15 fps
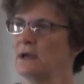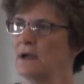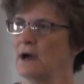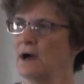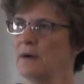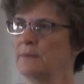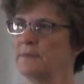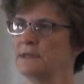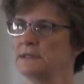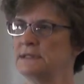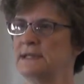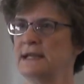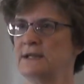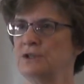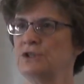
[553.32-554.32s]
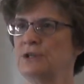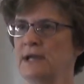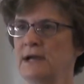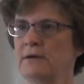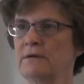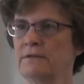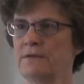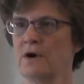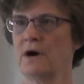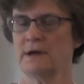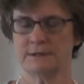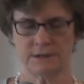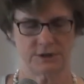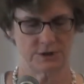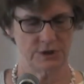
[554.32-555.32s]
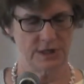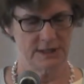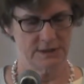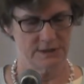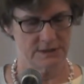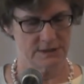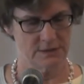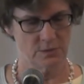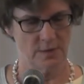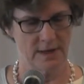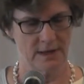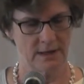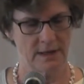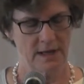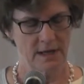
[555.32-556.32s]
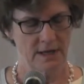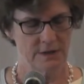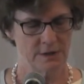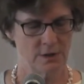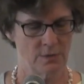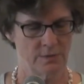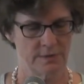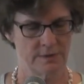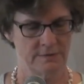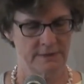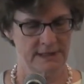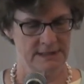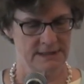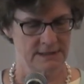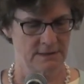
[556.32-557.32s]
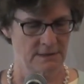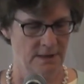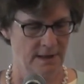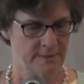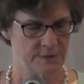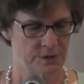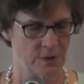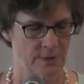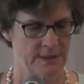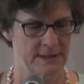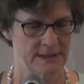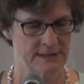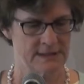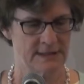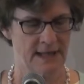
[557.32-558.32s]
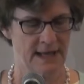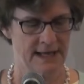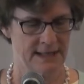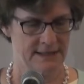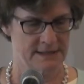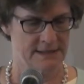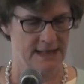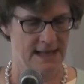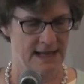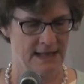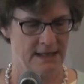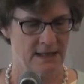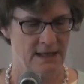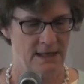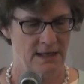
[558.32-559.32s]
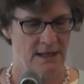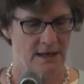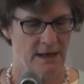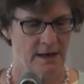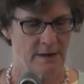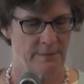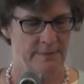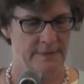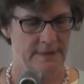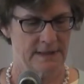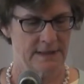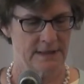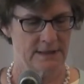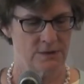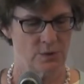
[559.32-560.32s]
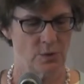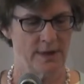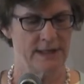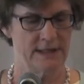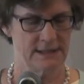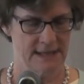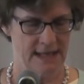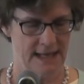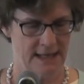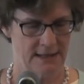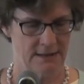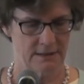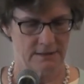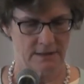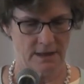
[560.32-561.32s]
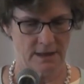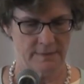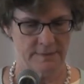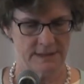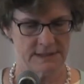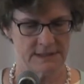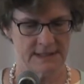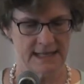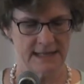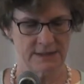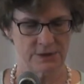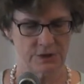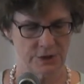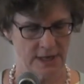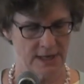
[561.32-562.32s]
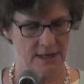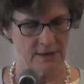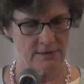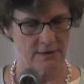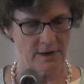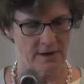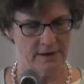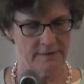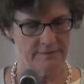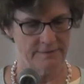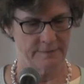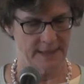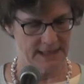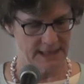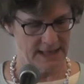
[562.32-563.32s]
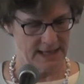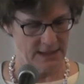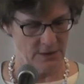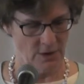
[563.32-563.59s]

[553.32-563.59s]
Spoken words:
the state's share of costs changes as well. So the reason I'm showing this slide is that in 2010, the state share of Medicaid